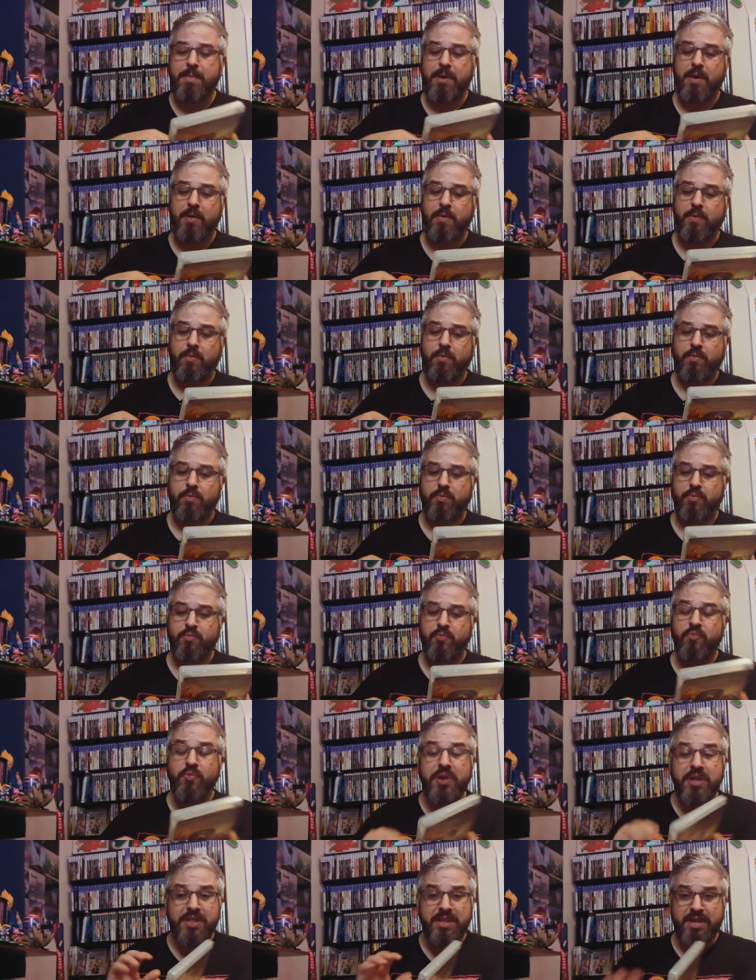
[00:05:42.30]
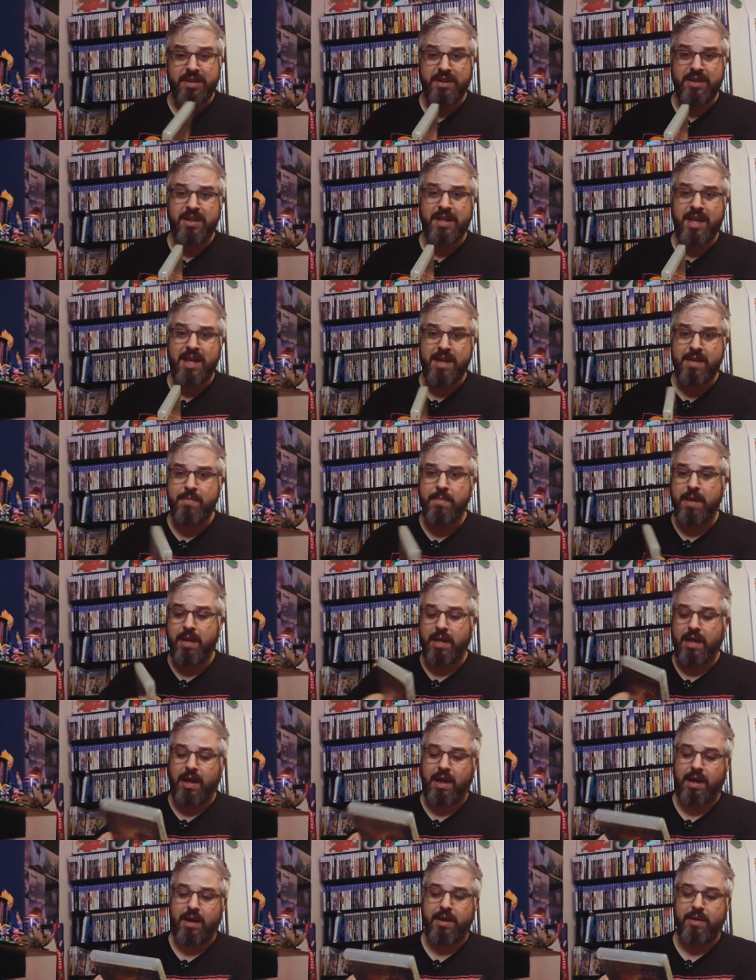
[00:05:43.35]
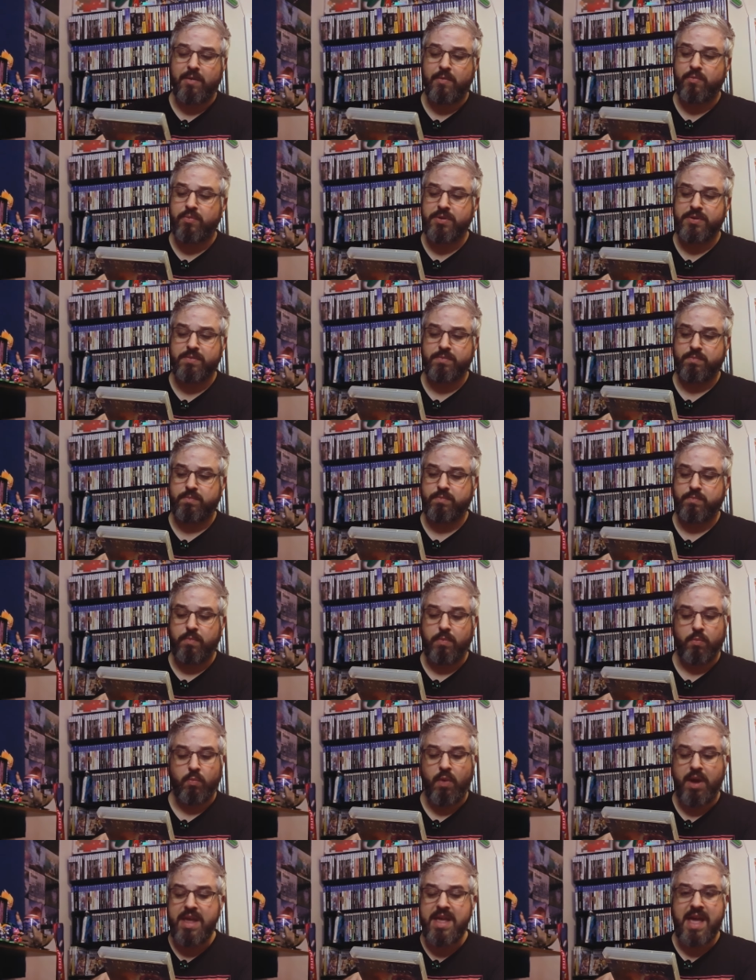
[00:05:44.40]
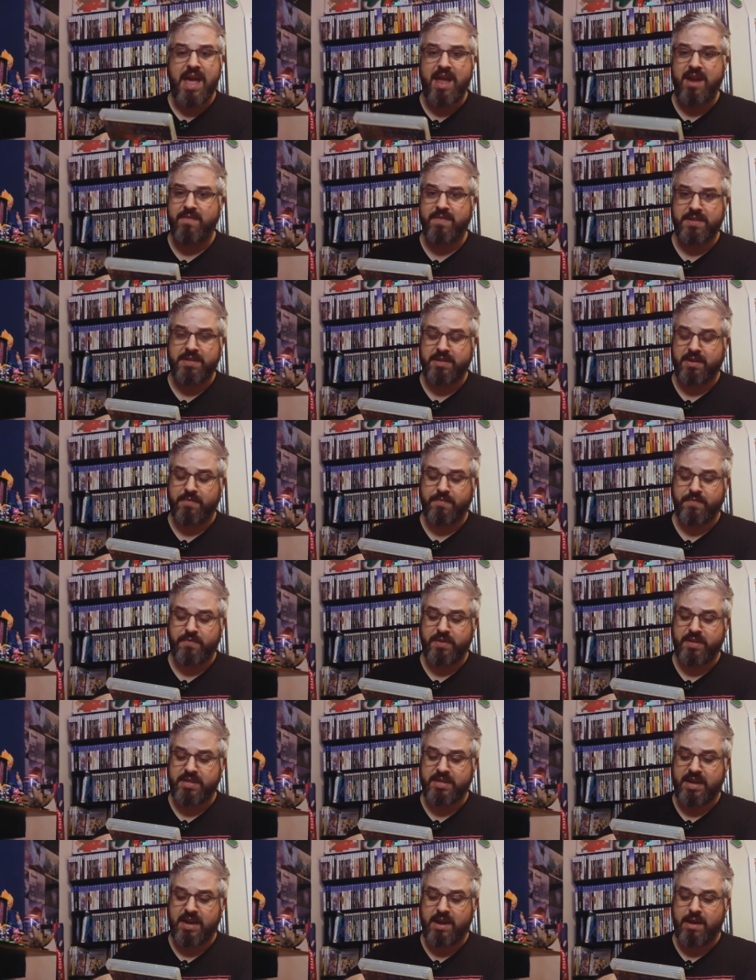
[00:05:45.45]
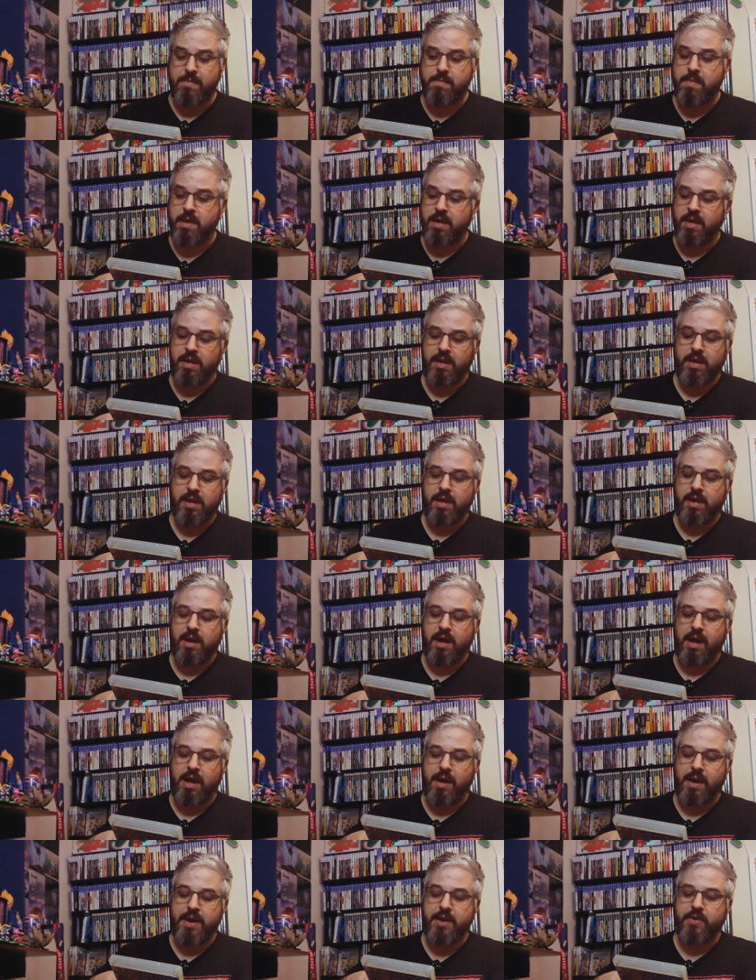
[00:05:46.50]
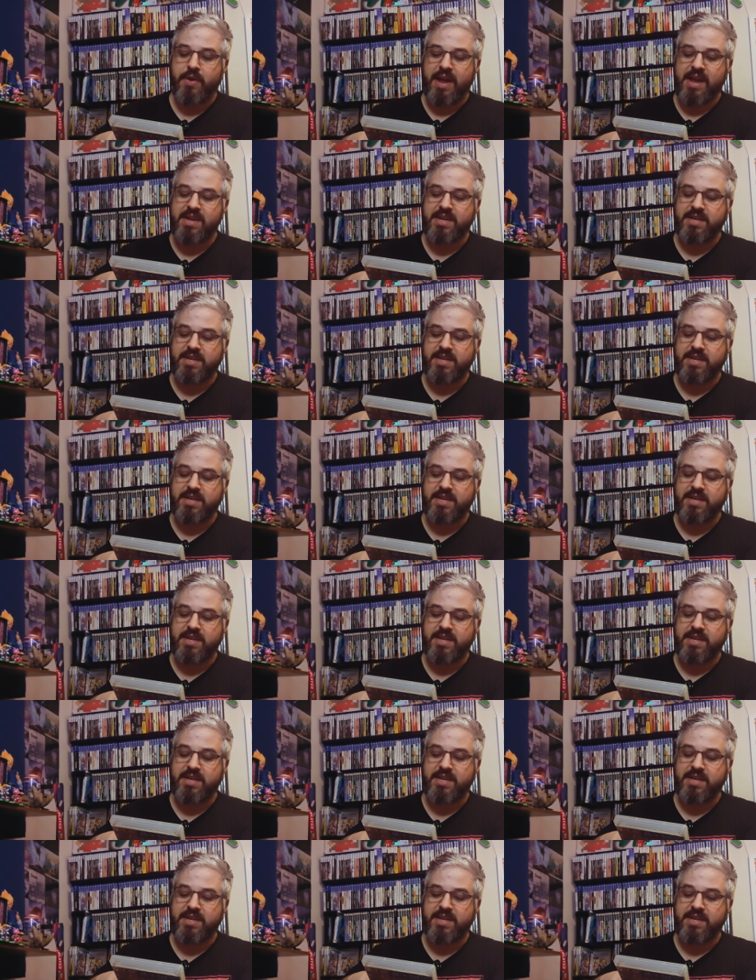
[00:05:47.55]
but really good game. Uh, was way ahead of itself for the time. Uh, I know